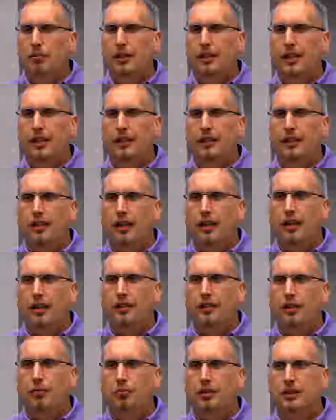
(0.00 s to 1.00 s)
But then
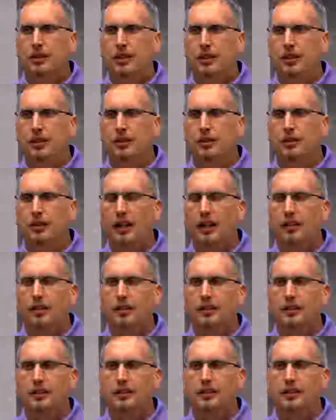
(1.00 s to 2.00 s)
number two, I'd
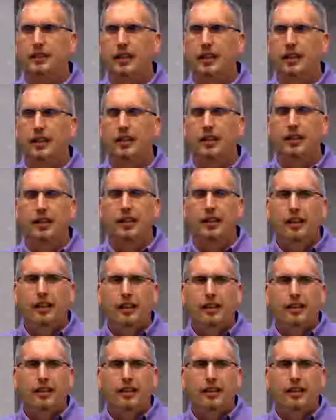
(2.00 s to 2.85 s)
also say